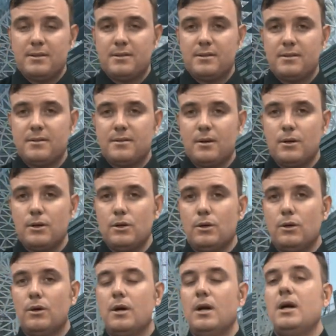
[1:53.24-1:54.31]
So
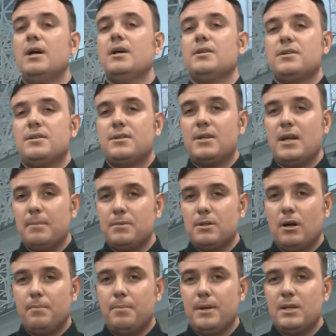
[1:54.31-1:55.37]
your
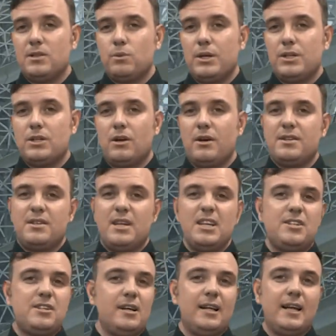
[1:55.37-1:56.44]
subtopics, which are
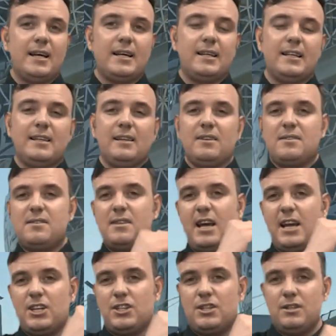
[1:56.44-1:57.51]
essentially like little
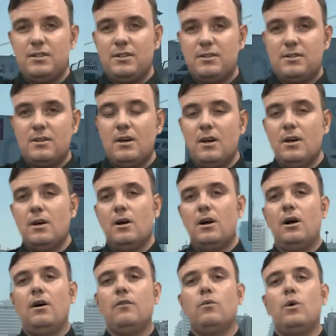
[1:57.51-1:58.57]
sections
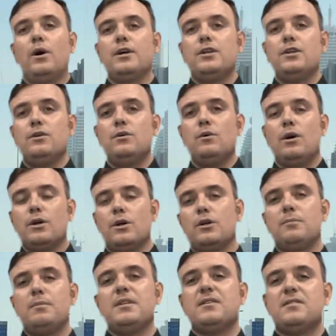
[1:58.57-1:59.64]
of what you are going
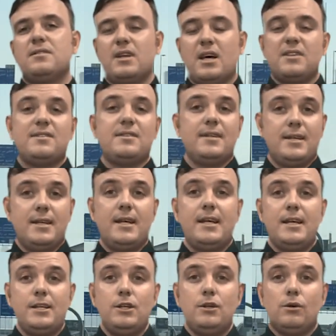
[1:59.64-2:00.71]
to be discussing
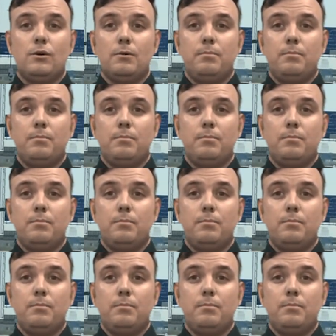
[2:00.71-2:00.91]
in your